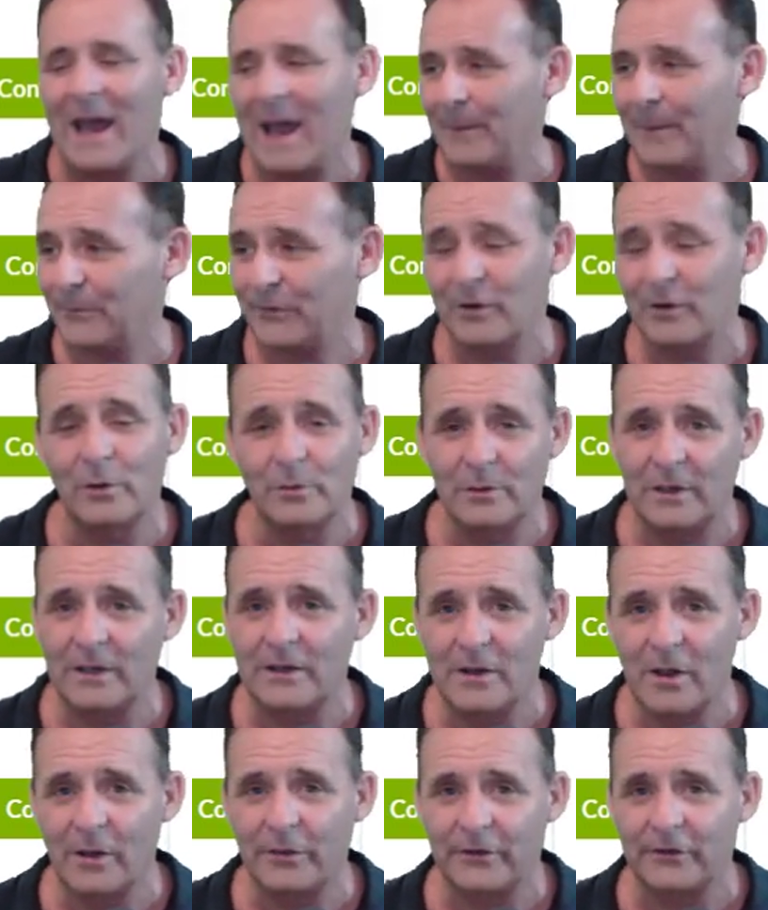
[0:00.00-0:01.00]
Absolutely
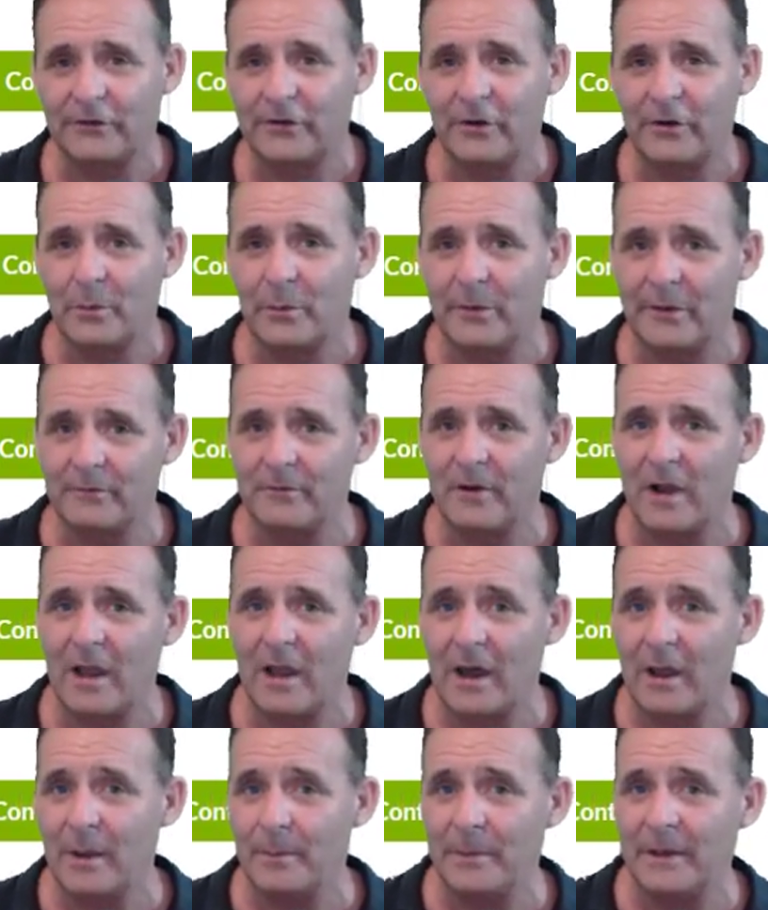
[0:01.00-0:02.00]
nothing to do with the
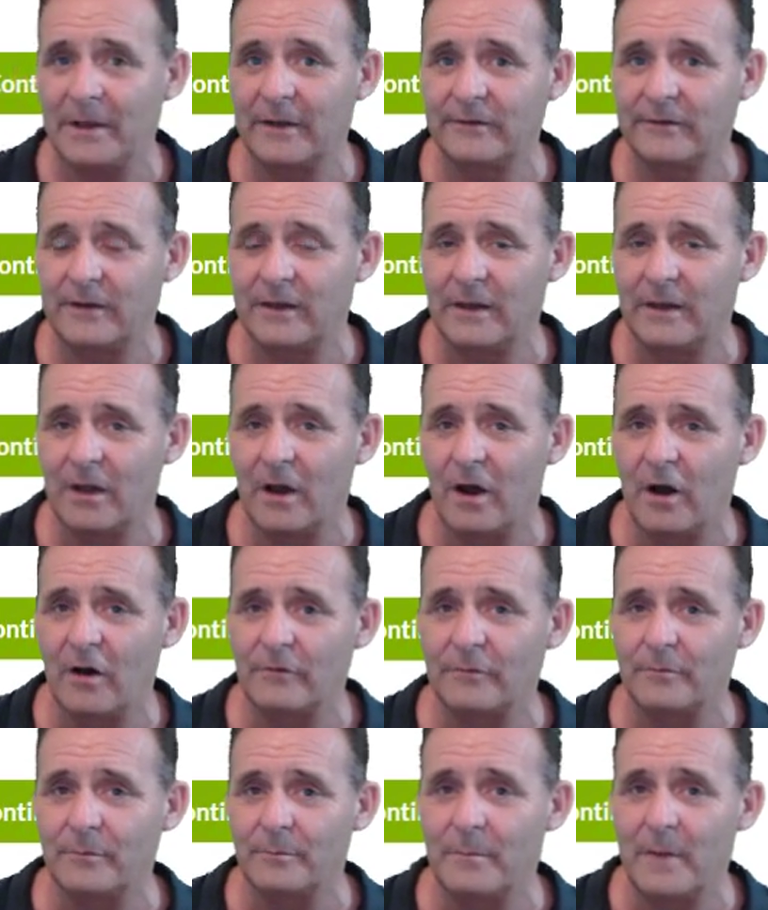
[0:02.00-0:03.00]
reliability
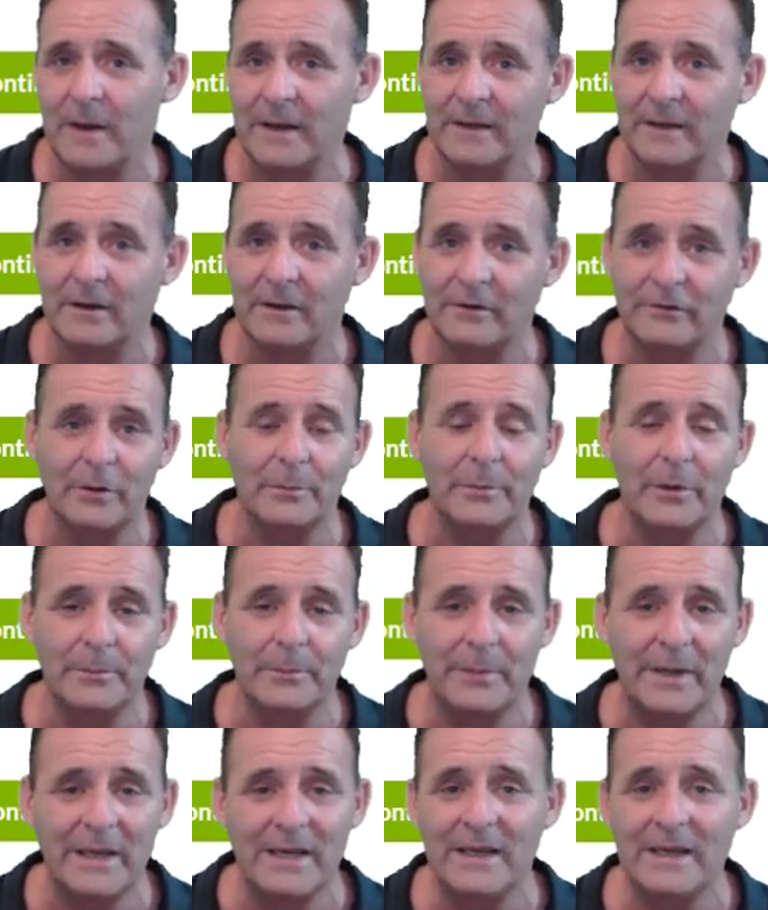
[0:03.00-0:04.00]
of main W
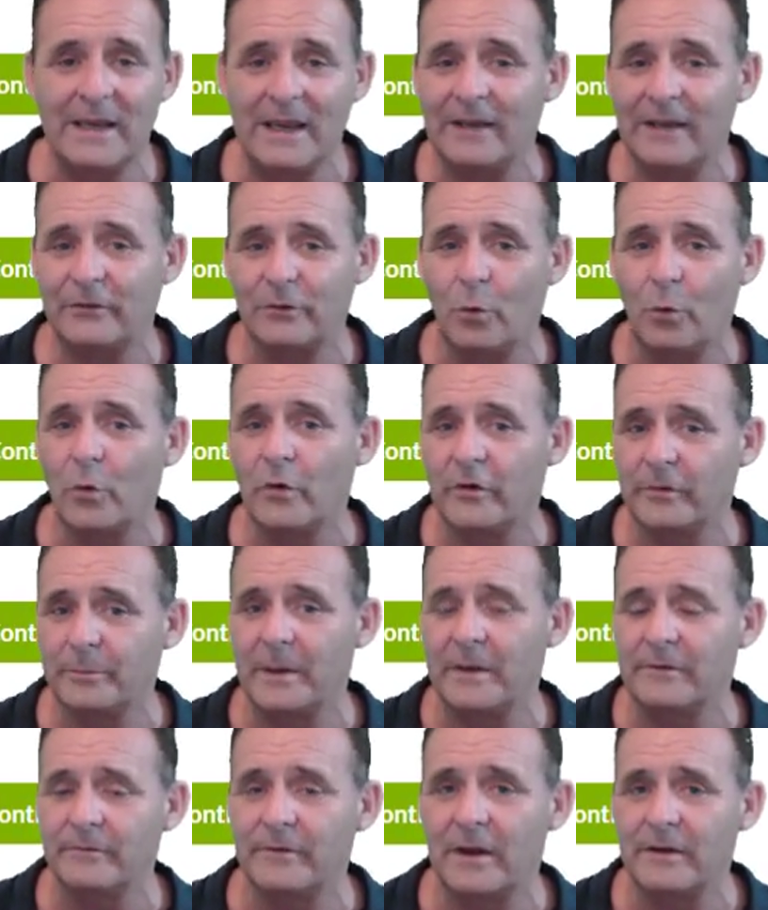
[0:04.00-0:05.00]
P. It's always
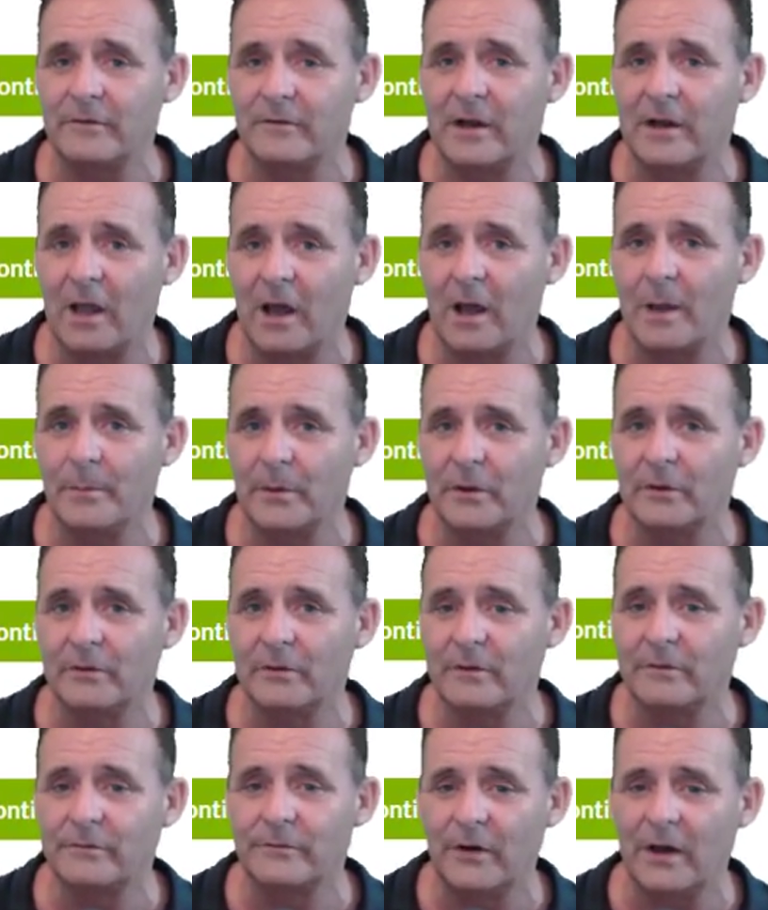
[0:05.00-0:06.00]
been very
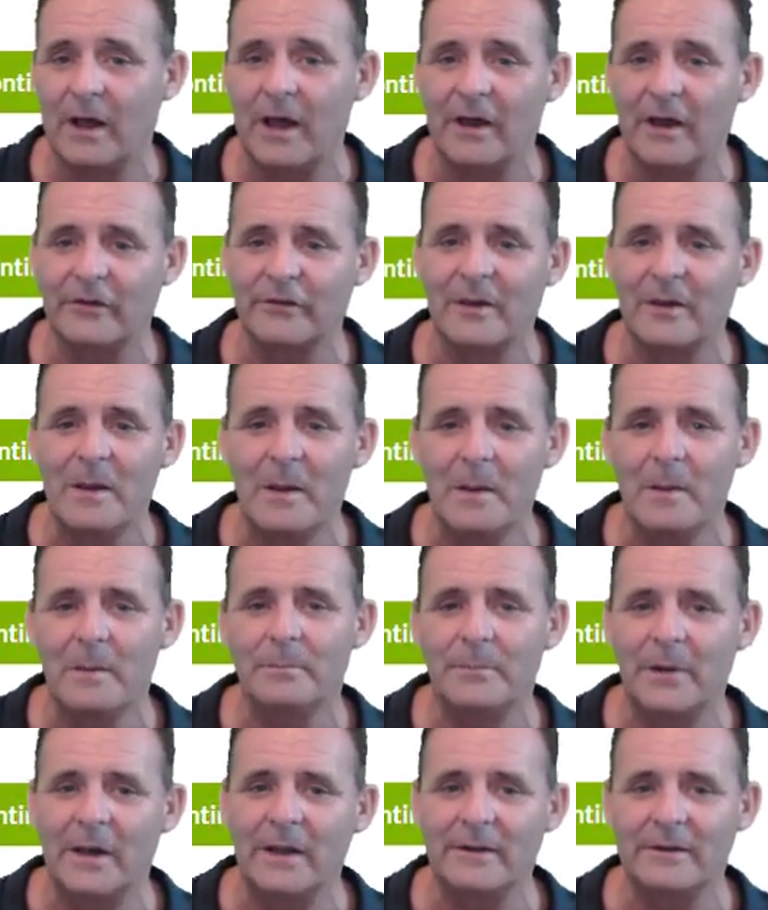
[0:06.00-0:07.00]
reliable for us,
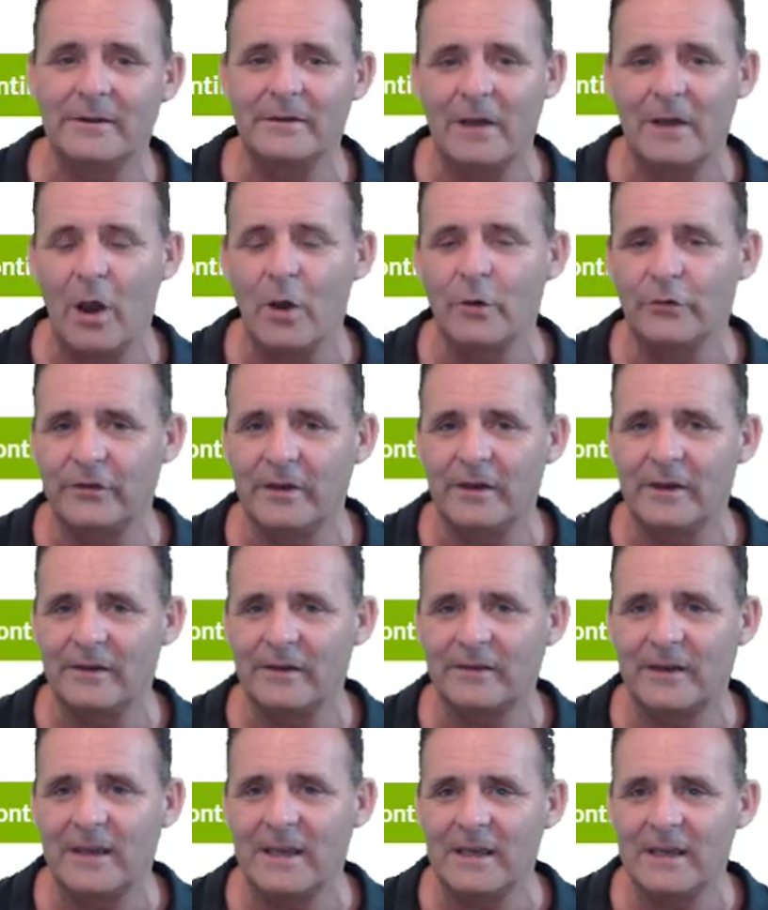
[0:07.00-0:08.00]
but hosting
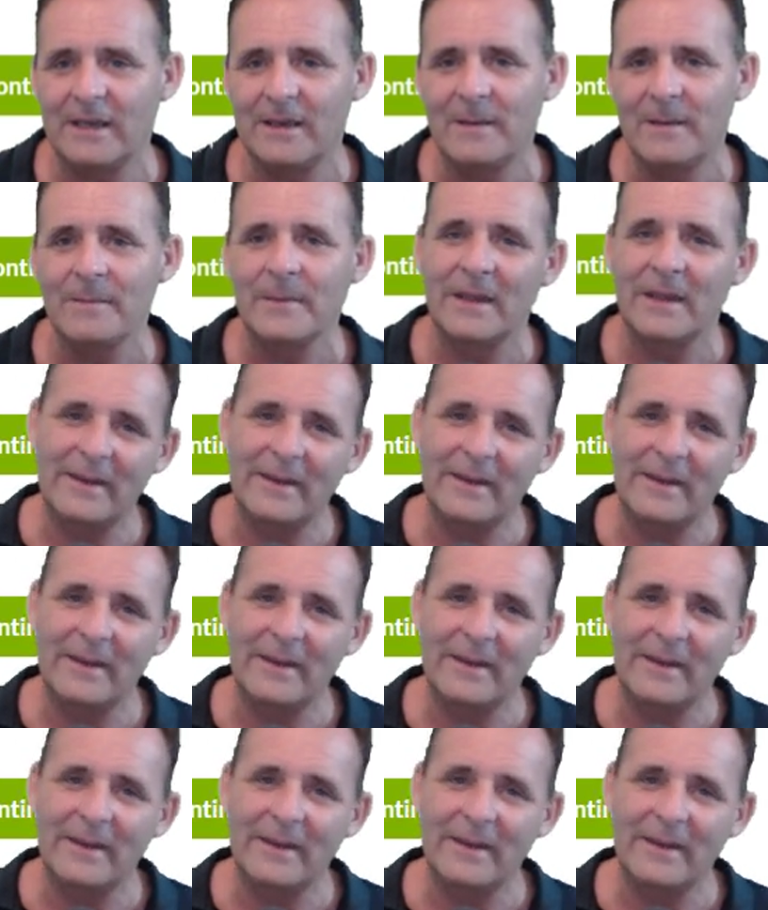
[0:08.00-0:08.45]
is key.